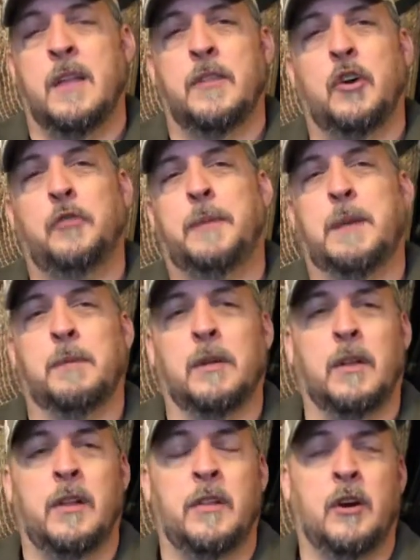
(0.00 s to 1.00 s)
Those
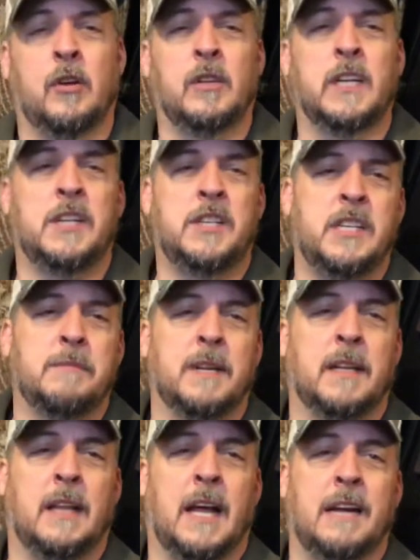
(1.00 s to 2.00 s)
people, their only achievement
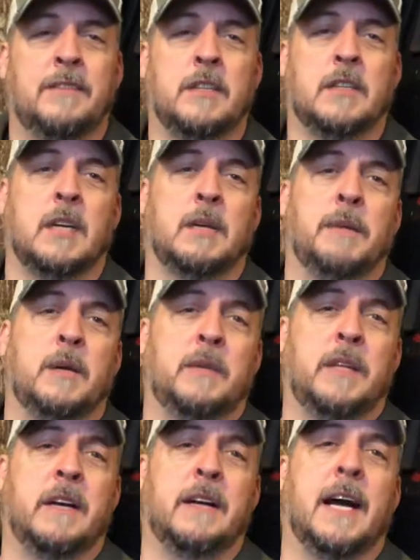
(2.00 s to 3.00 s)
in life is going to be when
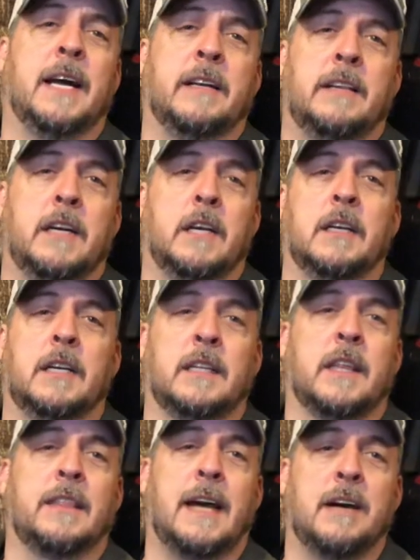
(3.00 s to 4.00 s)
they're 90, they're going to look at
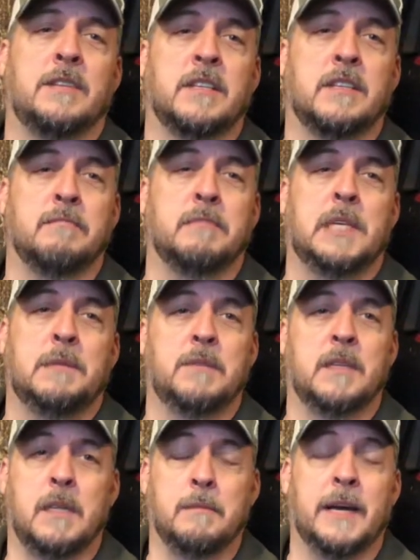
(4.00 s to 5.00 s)
the thousands of memes
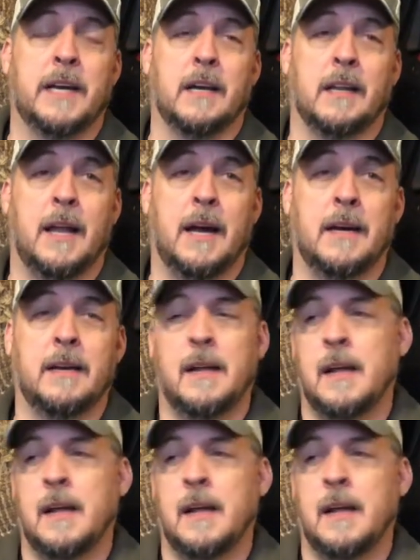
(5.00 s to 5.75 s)
that they made online.